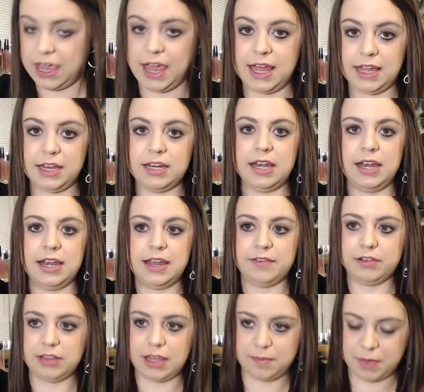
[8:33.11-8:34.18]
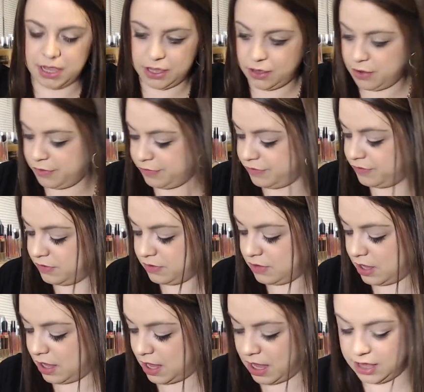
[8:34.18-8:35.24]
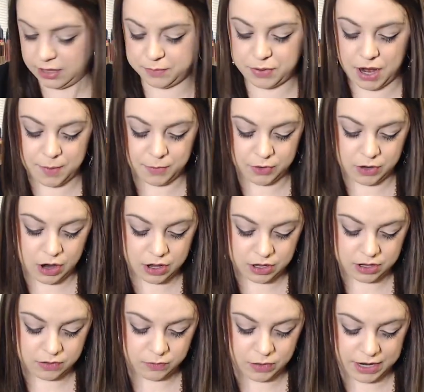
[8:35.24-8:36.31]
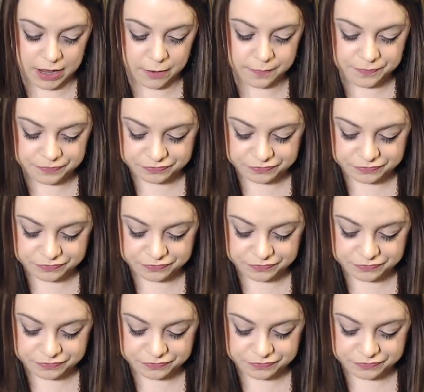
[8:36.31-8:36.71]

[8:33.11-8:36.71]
I never let my e.l.f. eyelid primer run out.